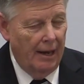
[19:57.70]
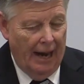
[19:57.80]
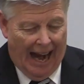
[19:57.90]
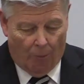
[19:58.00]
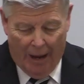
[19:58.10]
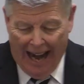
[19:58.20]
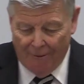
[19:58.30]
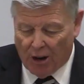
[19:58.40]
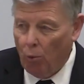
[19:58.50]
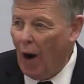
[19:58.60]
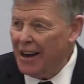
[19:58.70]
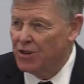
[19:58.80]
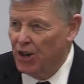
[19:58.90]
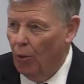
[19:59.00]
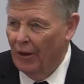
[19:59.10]
And we have to
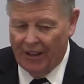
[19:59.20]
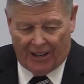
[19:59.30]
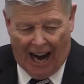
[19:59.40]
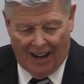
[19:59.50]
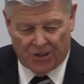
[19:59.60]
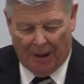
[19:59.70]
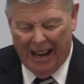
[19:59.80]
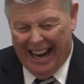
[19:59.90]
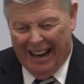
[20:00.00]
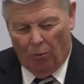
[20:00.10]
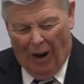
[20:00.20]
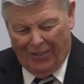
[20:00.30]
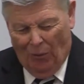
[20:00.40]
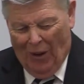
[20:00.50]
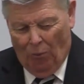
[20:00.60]
wrestle with the concept.
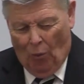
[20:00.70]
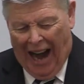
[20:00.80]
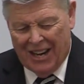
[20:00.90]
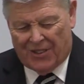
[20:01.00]
What, what why is